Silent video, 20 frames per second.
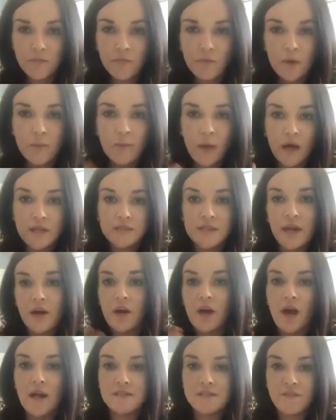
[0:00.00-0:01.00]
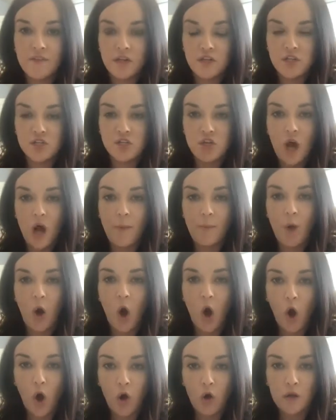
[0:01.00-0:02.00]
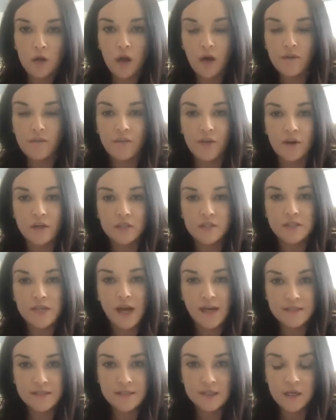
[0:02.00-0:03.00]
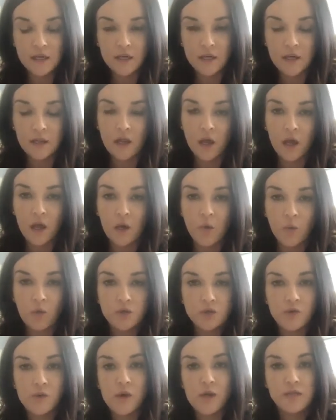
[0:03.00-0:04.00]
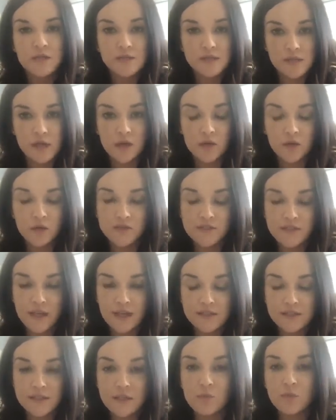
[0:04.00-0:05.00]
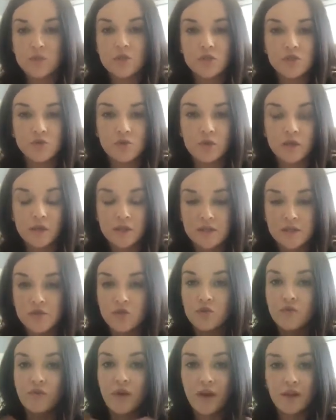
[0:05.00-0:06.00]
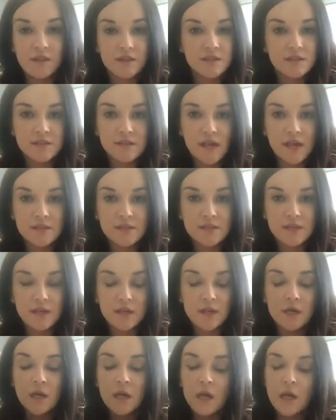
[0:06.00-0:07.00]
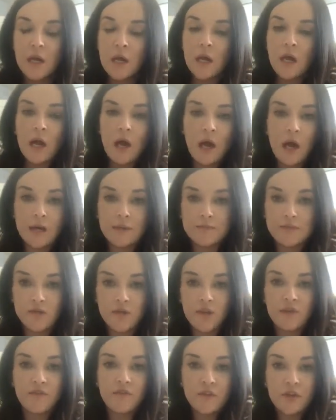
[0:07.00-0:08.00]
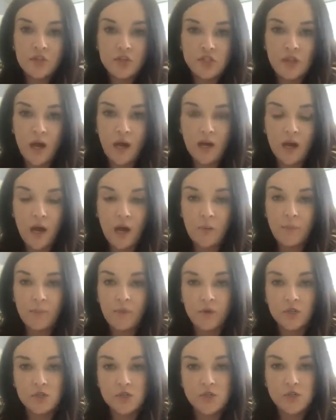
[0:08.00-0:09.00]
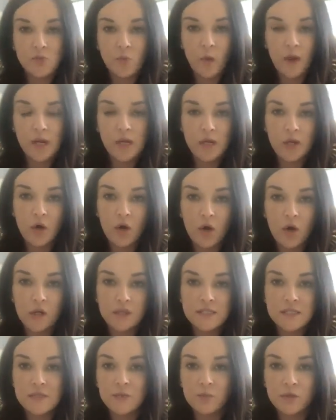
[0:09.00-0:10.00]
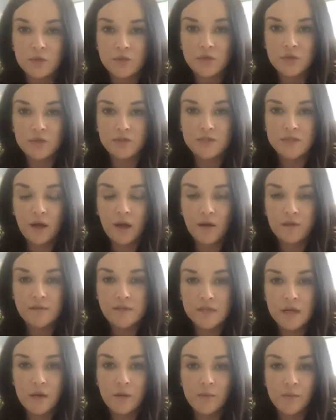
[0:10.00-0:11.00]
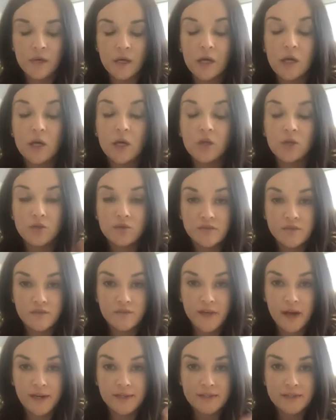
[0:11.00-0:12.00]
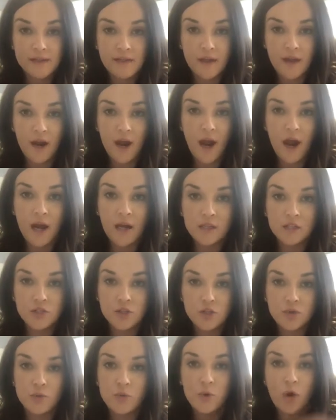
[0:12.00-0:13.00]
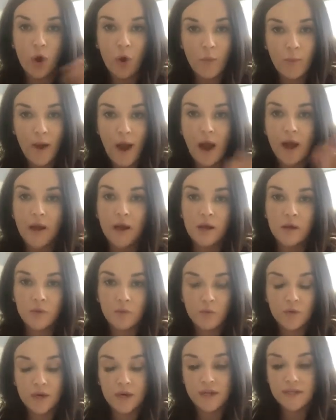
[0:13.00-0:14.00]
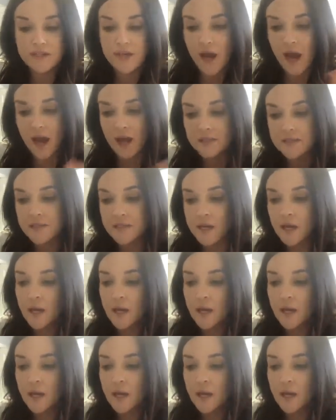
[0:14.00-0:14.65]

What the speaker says: Bonne Terre has finished up all of their testing. They were doing sentinel testing, which is really surveillance testing. So they finished that up. They're just waiting on some results of some inconclusive tests that they had to go back and retest.